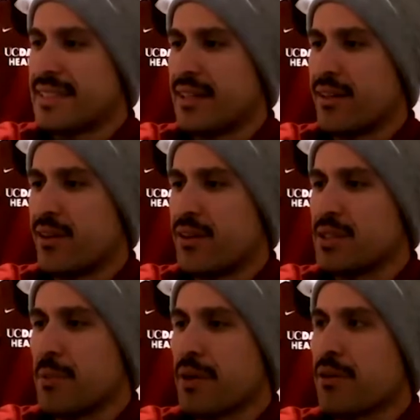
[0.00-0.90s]
our
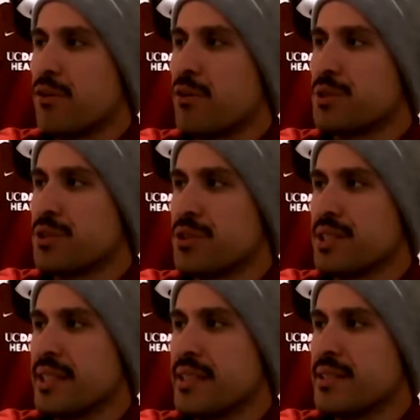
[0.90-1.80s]
typical home
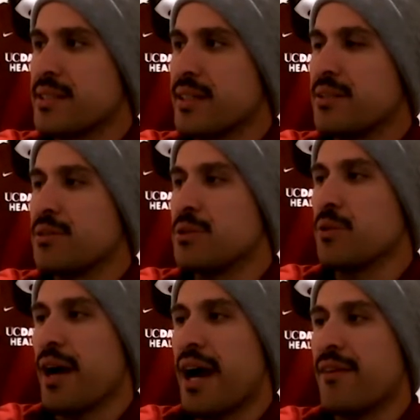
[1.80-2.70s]
jerseys do
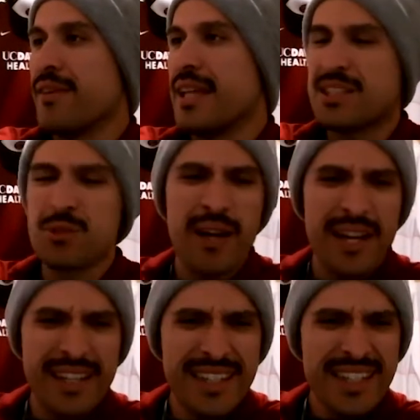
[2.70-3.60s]
have. And that's
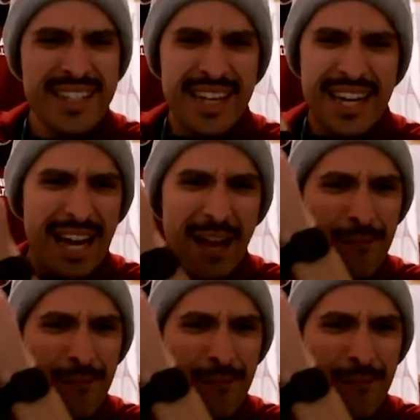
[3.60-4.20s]
why I